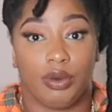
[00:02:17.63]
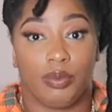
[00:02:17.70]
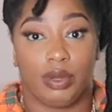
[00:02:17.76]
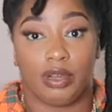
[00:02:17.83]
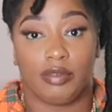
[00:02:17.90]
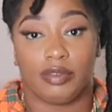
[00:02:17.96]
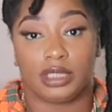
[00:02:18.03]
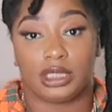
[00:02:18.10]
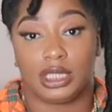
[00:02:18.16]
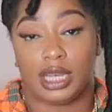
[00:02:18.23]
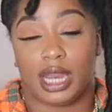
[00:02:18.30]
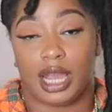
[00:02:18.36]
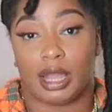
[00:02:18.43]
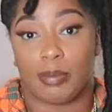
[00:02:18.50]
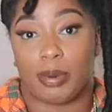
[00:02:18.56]
or whatever, so
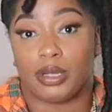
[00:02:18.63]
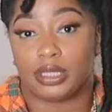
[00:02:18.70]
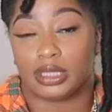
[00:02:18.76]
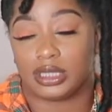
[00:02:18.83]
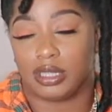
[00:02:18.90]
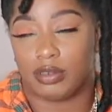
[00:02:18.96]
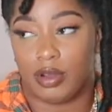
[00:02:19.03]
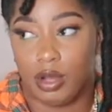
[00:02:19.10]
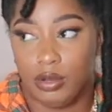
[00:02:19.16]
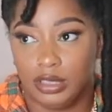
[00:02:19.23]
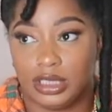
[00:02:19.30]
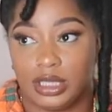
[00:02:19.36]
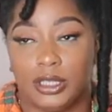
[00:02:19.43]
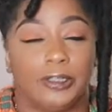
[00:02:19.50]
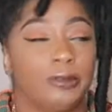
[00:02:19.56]
that I could purchase stuff
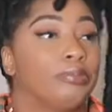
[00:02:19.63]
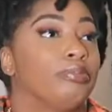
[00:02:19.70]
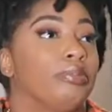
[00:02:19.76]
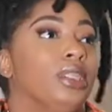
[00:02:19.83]
wholesale.